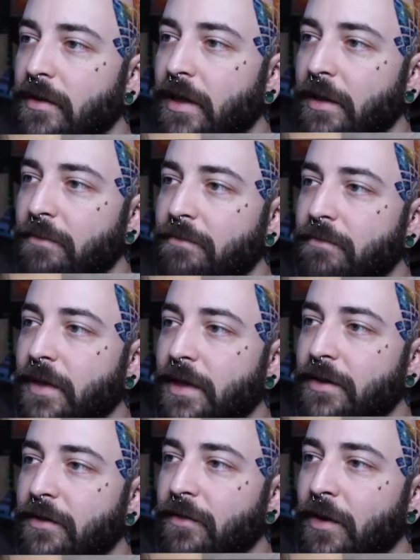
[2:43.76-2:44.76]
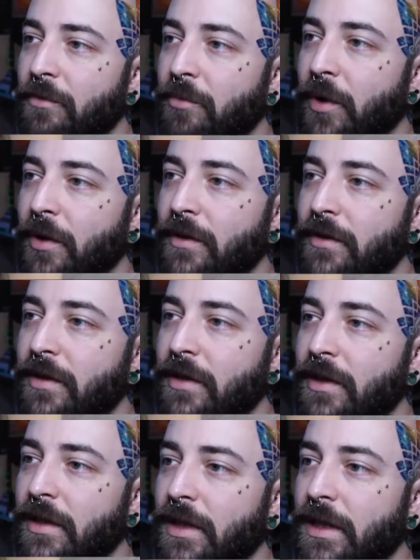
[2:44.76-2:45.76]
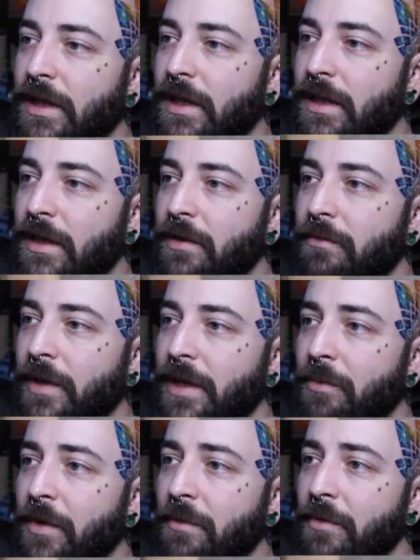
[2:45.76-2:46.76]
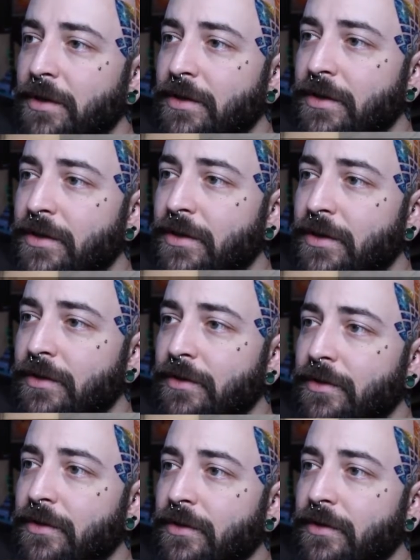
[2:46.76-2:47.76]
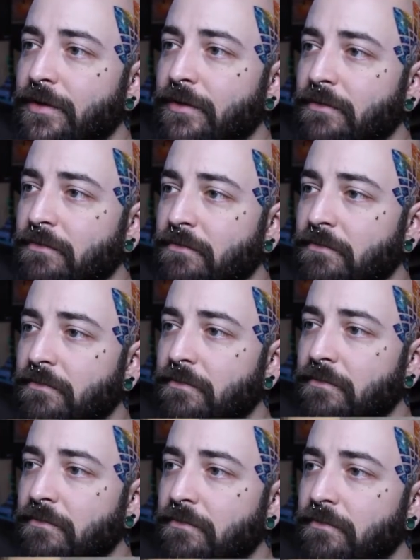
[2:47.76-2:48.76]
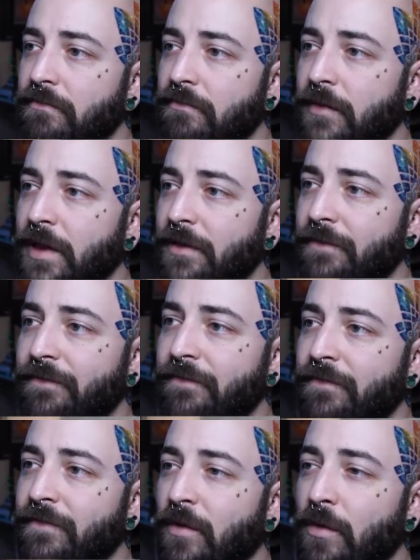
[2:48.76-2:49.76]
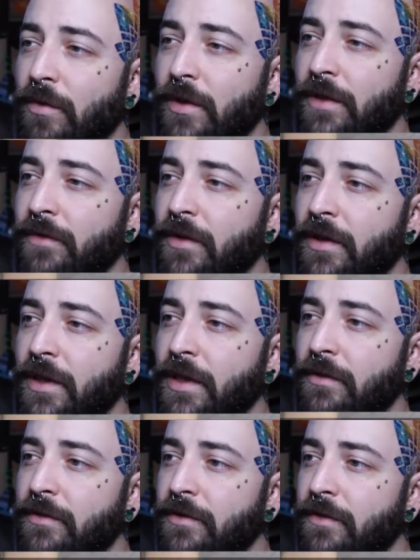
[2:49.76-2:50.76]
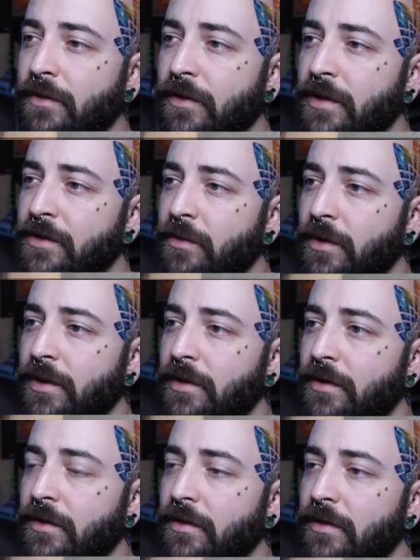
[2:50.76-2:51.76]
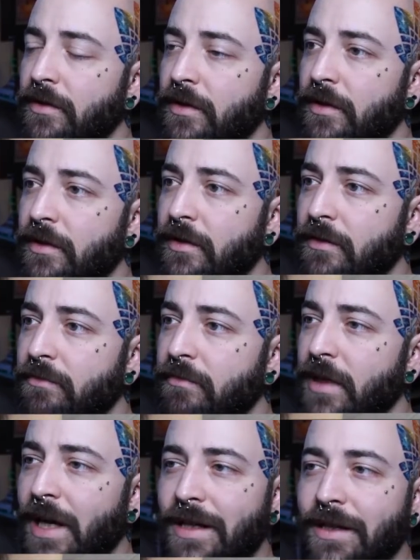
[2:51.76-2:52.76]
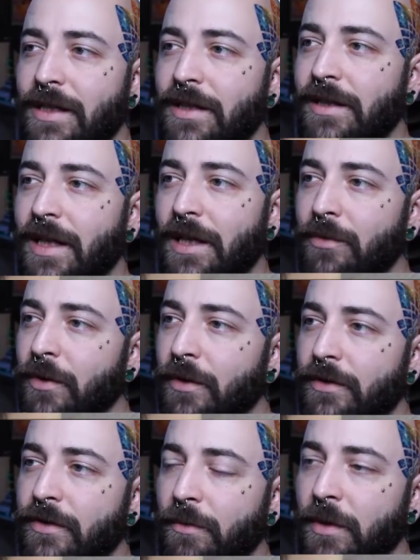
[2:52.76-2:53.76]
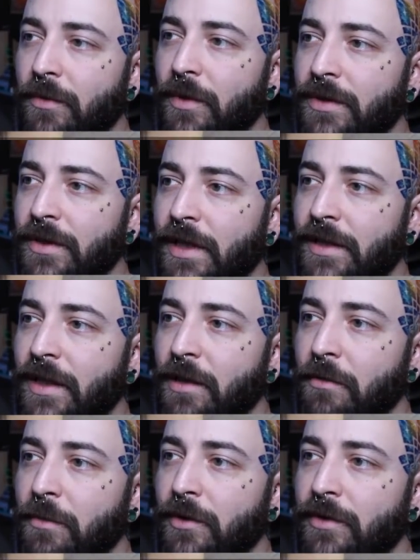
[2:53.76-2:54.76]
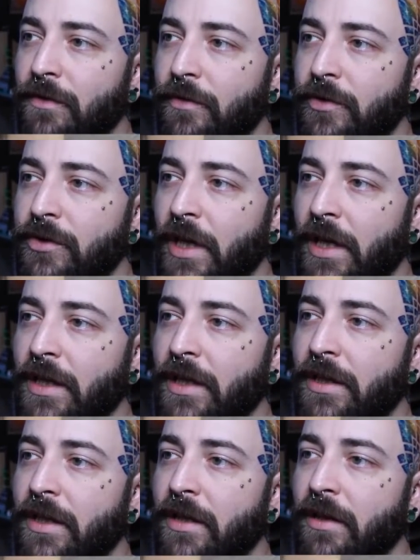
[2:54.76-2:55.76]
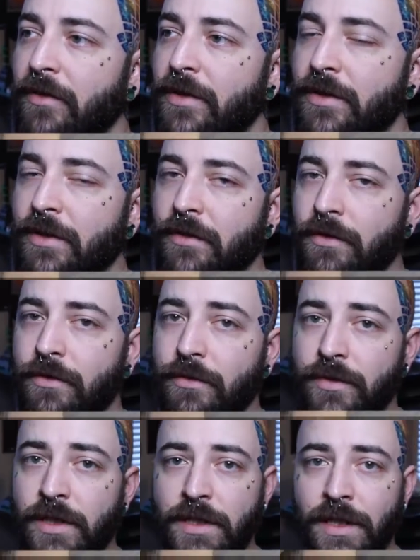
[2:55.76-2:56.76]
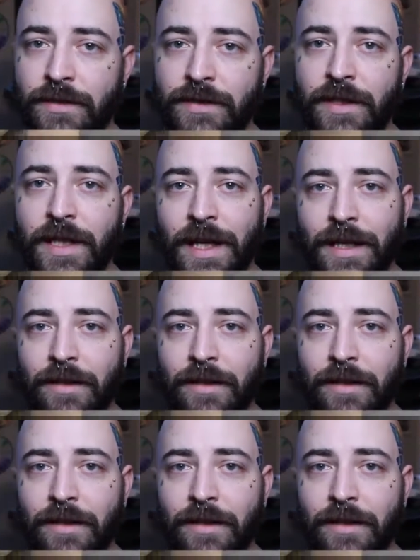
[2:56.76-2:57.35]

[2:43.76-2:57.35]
Yep, that's the fun part. And he pretty much just used like 4 different needles for this one. Not a lot of line work, so I mean it wasn't that terrible. Most of it was shading, and then obviously the little details at the